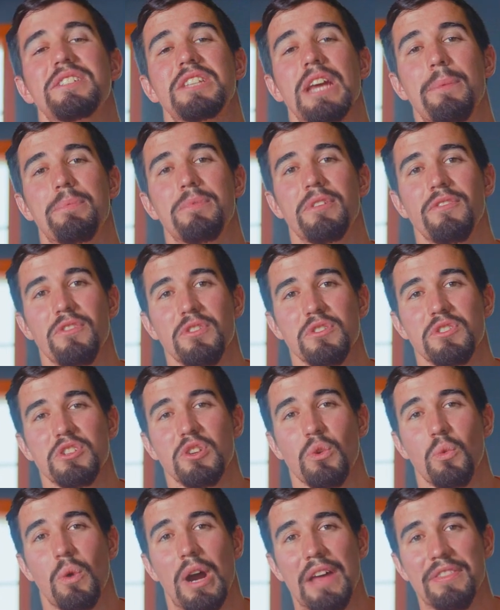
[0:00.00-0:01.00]
depth of your
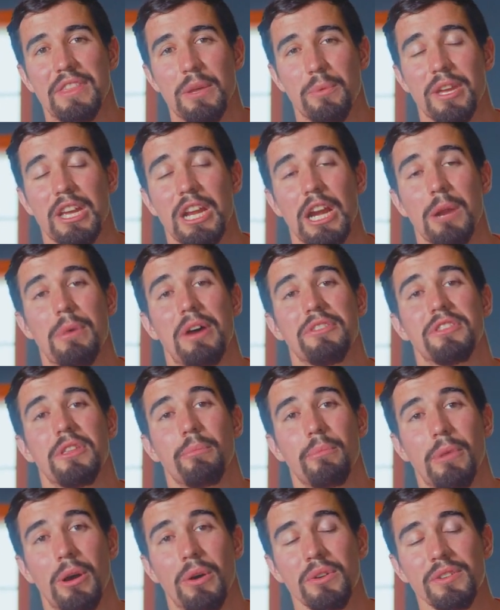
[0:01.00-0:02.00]
squat that we care about the
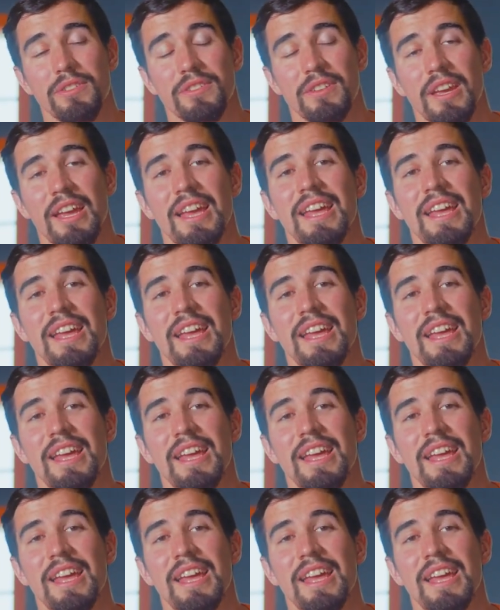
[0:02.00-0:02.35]
most.